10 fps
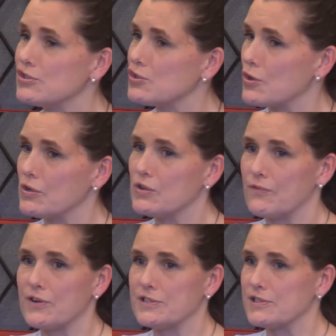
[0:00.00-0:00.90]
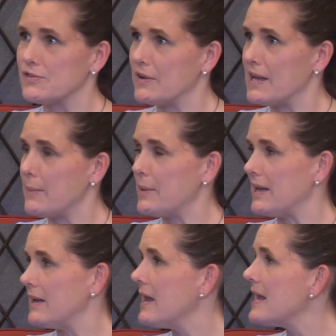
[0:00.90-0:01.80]
stroke anniversary. I
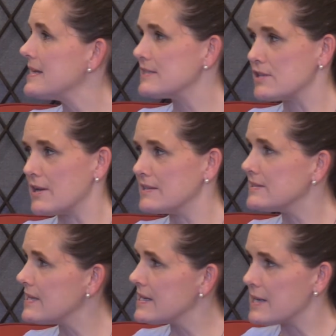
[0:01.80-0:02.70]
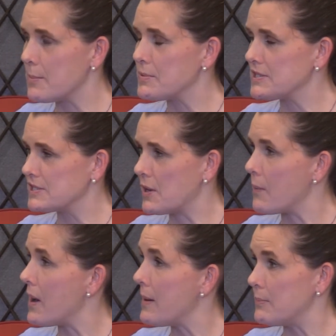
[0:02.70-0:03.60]
mean, as long as the numbers
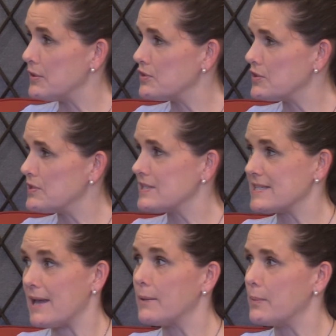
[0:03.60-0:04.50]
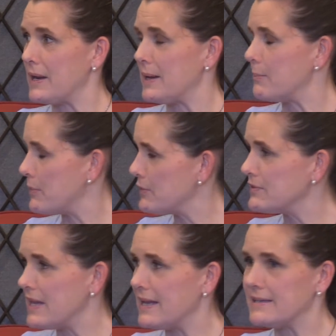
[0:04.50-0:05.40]
go up, you should celebrate
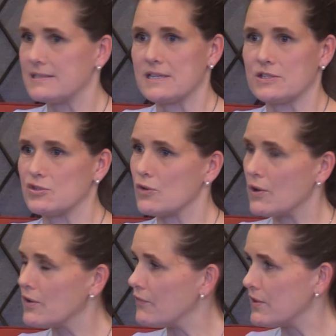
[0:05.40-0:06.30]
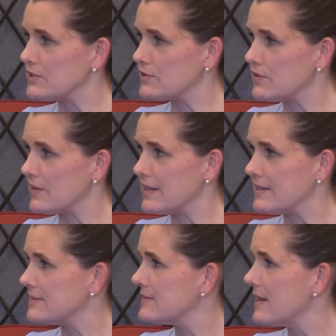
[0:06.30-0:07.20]
birthdays and stroke
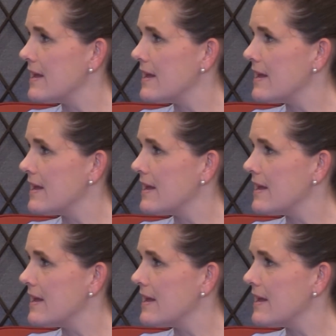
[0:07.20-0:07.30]
anniversaries.